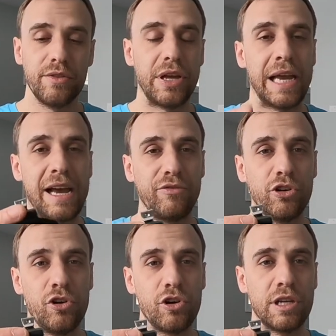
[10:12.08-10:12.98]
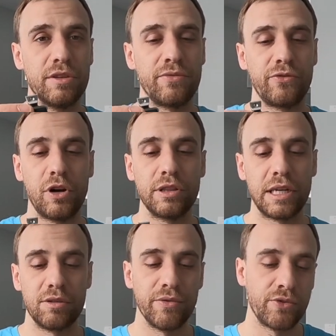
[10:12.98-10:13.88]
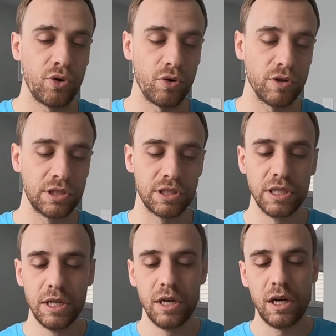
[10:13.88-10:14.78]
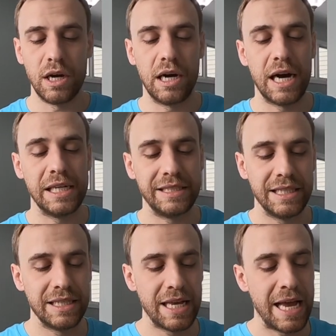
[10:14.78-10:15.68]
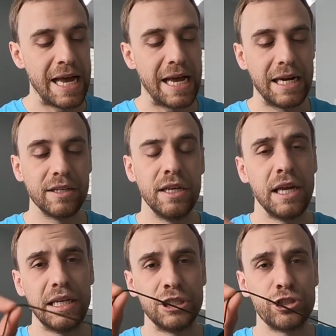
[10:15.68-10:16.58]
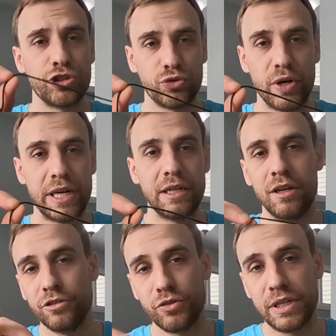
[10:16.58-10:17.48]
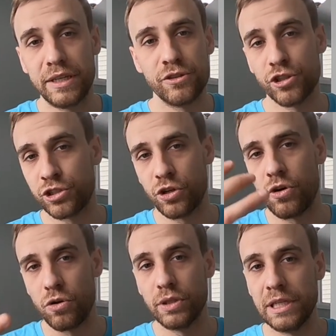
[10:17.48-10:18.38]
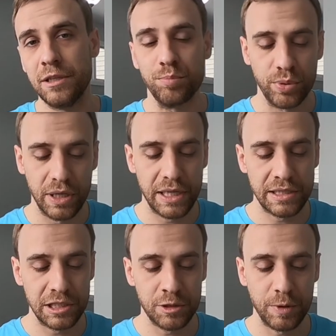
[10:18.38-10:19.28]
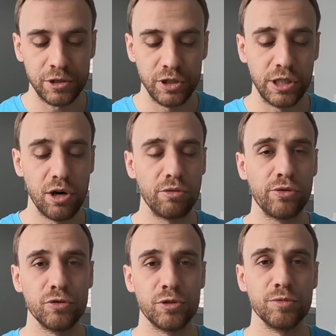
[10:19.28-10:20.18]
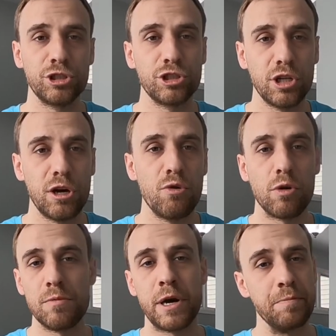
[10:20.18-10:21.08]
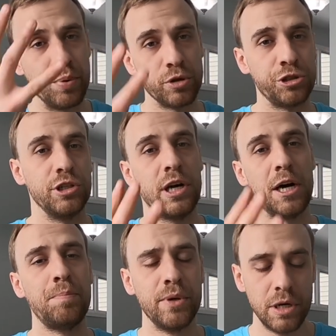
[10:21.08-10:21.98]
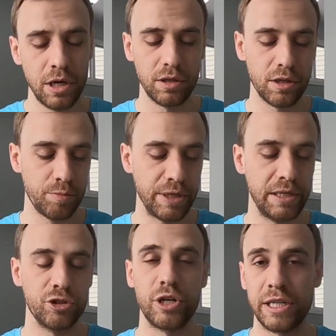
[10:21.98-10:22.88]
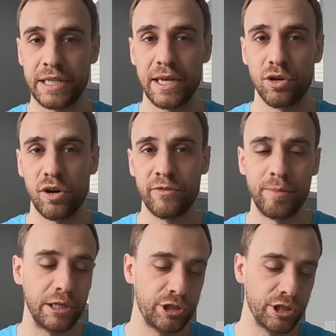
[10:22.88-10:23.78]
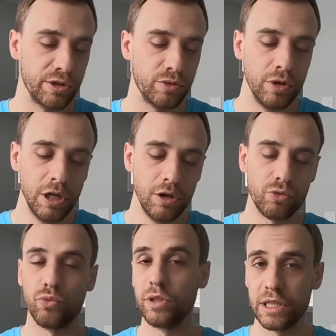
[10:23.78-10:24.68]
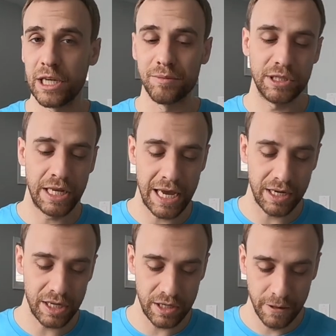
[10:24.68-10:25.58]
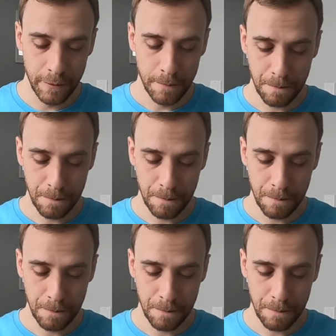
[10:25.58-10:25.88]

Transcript: They have the hook in the front there, of course. Uh, I did add a string underneath just to hold it in place, especially going through some snow where it might push it up a little bit and try to take it off my shoe. Really comes in handy.